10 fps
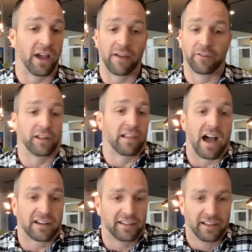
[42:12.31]
I haven't
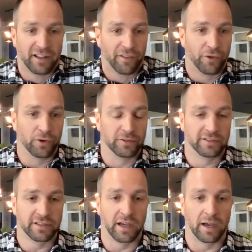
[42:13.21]
unlocked
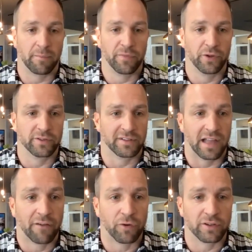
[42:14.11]
those
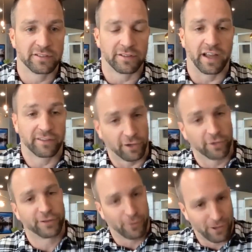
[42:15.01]
levels, so that's
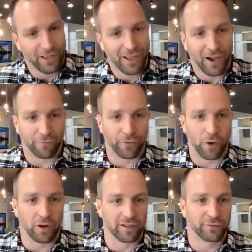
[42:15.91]
also a
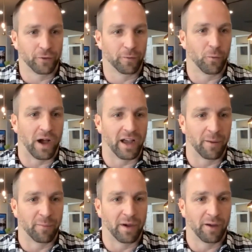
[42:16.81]
focus for why
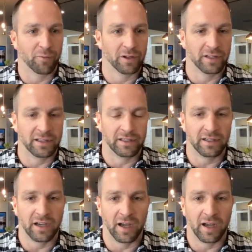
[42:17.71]
I'm really